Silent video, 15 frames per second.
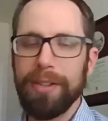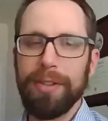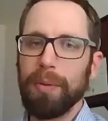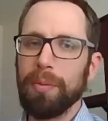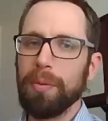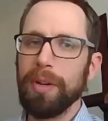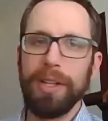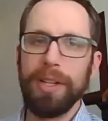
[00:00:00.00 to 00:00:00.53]
so
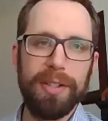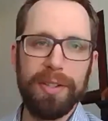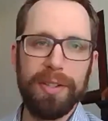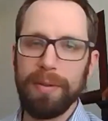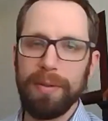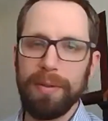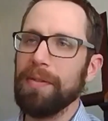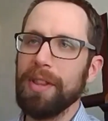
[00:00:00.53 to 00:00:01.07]
really
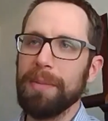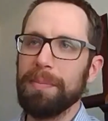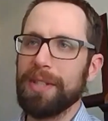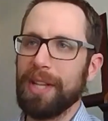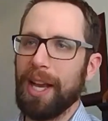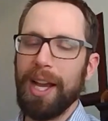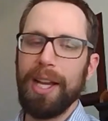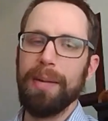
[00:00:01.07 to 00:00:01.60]
just giving them
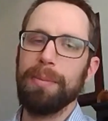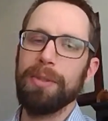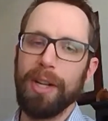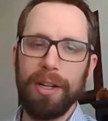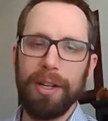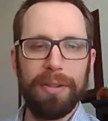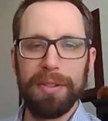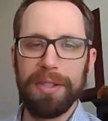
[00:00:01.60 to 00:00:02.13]
time to
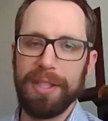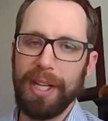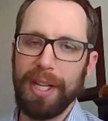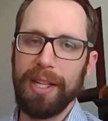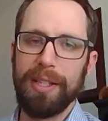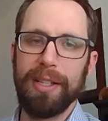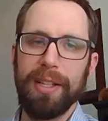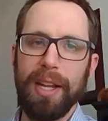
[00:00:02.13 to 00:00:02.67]

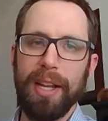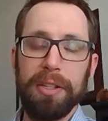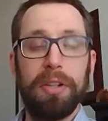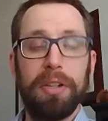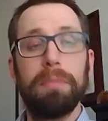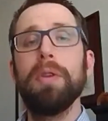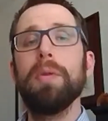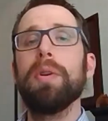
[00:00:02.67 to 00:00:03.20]
understand and
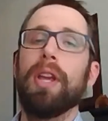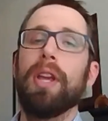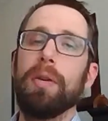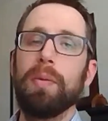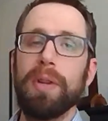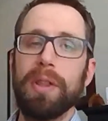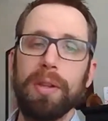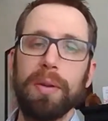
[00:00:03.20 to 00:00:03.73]
communicate
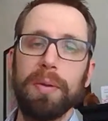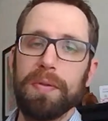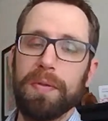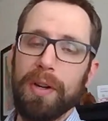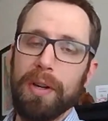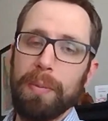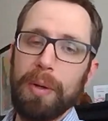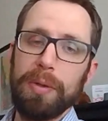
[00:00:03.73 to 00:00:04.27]
with those
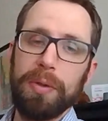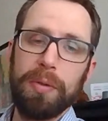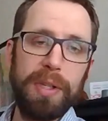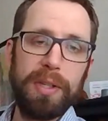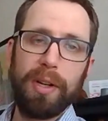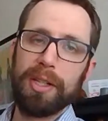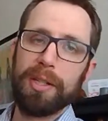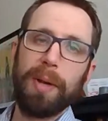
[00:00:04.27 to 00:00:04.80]
pheromones. We
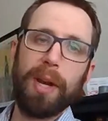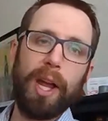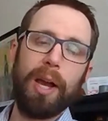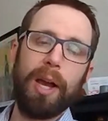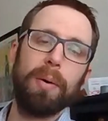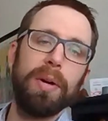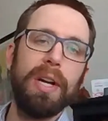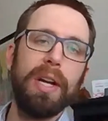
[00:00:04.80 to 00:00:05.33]
talked about
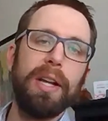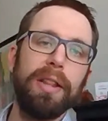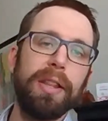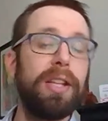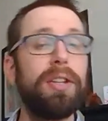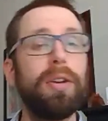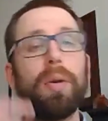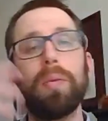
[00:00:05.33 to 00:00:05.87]
how
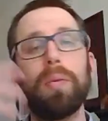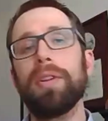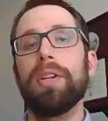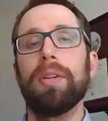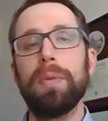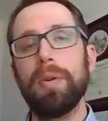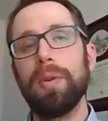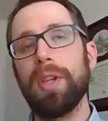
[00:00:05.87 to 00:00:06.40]
they don't really
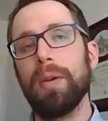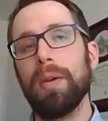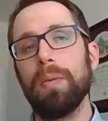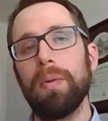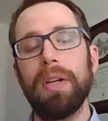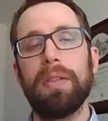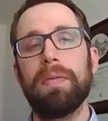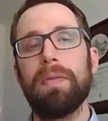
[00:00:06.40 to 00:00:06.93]
communicate
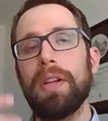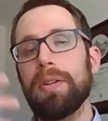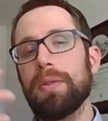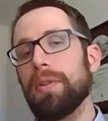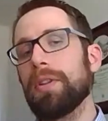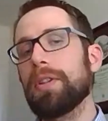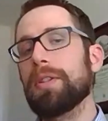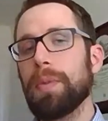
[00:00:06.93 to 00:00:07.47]
with
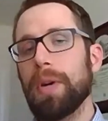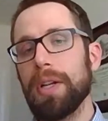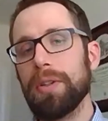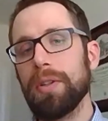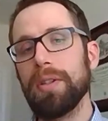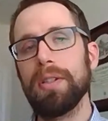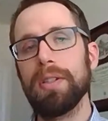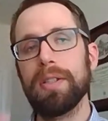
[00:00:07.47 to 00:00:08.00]
facial
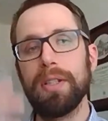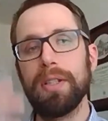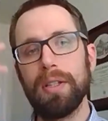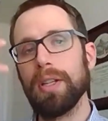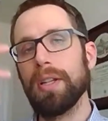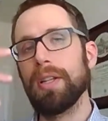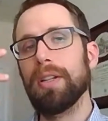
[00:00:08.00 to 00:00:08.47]
expressions and